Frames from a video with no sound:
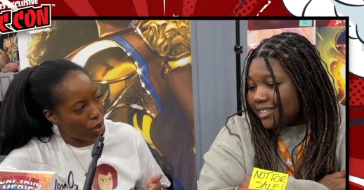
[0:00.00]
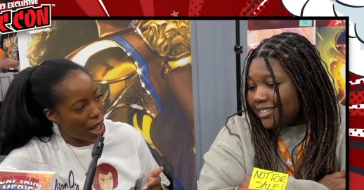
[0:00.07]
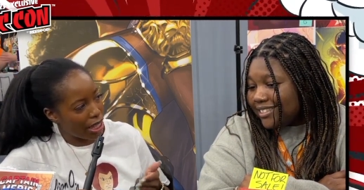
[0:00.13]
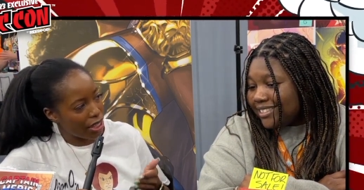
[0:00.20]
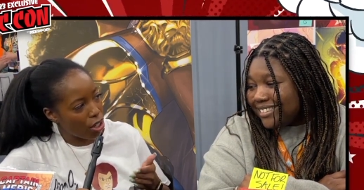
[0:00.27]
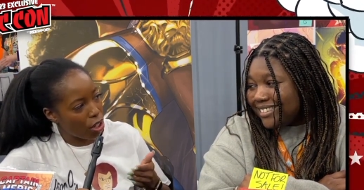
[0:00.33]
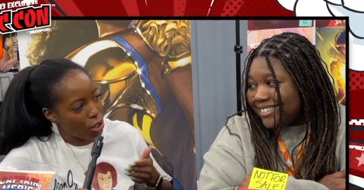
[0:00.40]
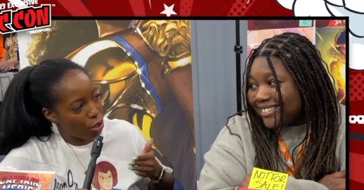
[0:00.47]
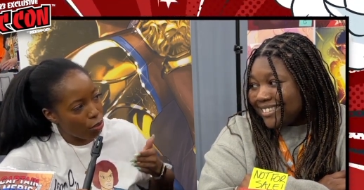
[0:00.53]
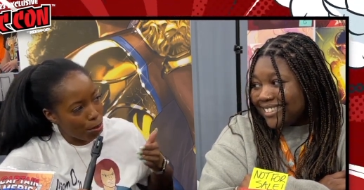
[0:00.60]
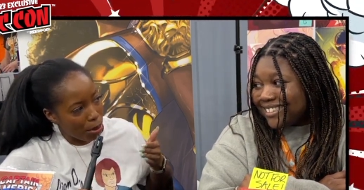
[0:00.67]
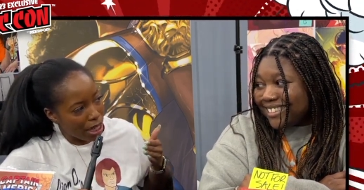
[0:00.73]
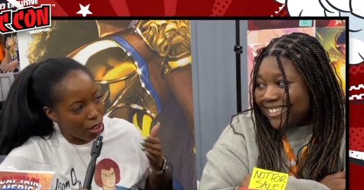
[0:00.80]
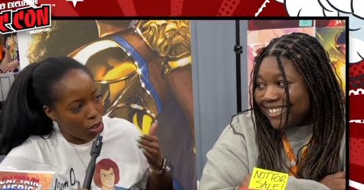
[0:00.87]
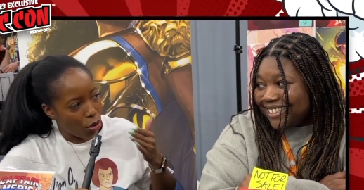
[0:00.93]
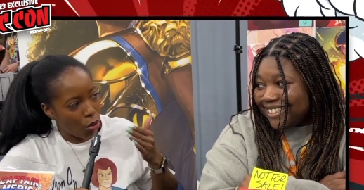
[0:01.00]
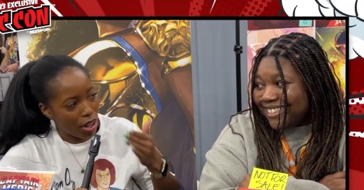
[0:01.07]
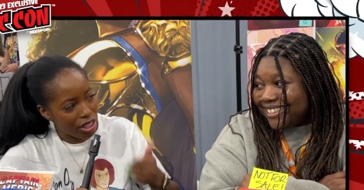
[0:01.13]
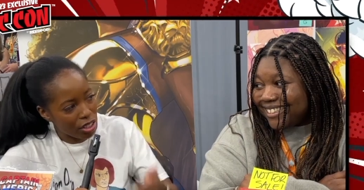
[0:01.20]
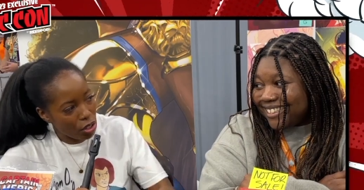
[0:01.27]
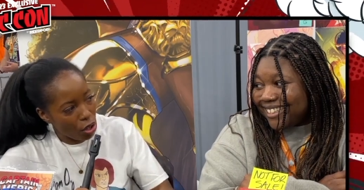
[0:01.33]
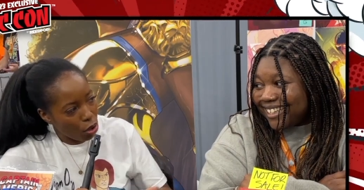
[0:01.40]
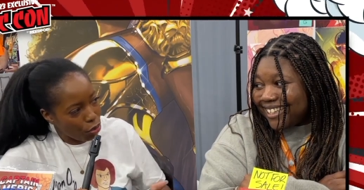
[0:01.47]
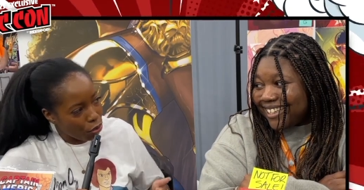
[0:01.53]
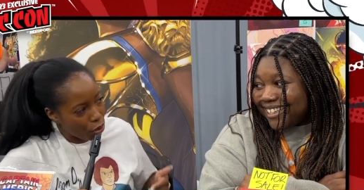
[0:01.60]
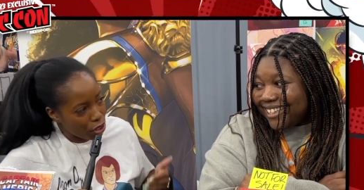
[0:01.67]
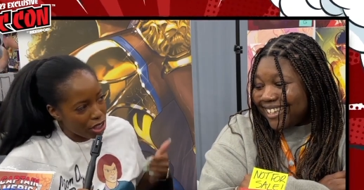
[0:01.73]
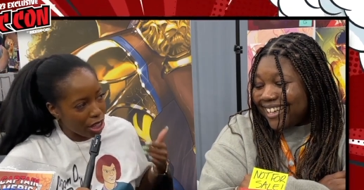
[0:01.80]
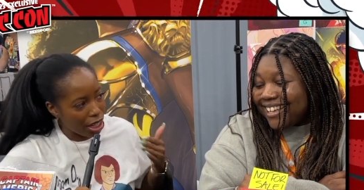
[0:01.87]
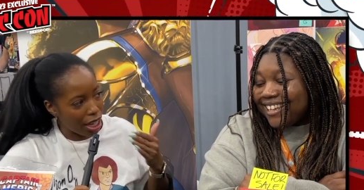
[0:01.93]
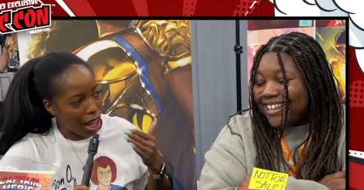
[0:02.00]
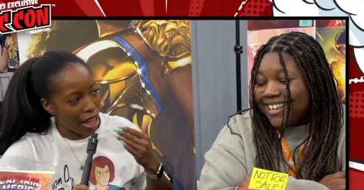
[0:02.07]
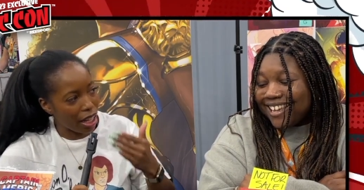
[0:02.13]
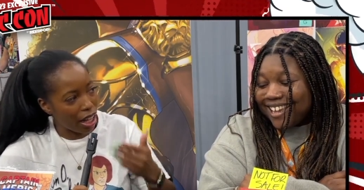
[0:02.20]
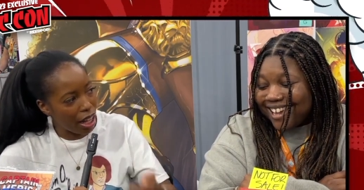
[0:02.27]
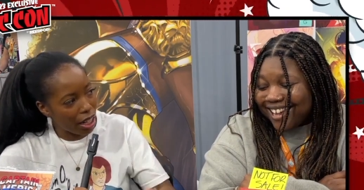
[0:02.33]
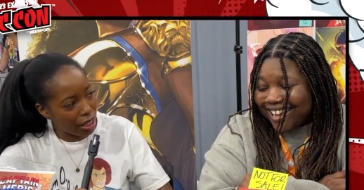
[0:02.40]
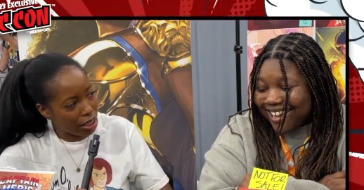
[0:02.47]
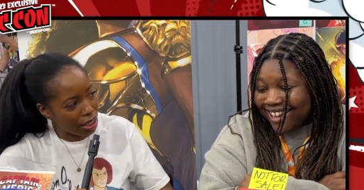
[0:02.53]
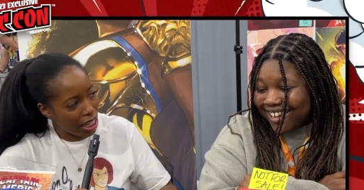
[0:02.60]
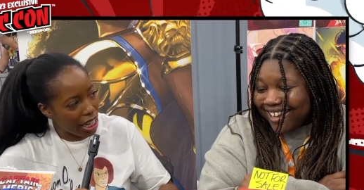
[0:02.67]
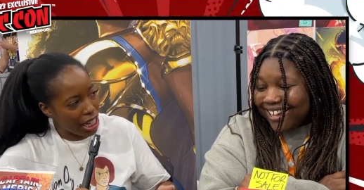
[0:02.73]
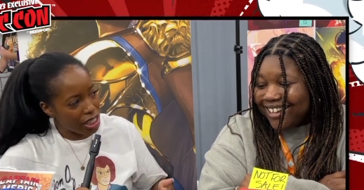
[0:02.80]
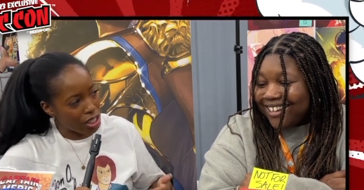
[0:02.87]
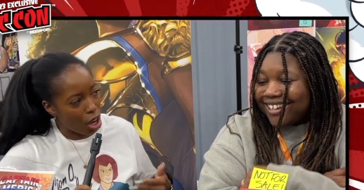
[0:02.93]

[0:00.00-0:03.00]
Speaker 1: I know you've been crossing over to a lot of other things.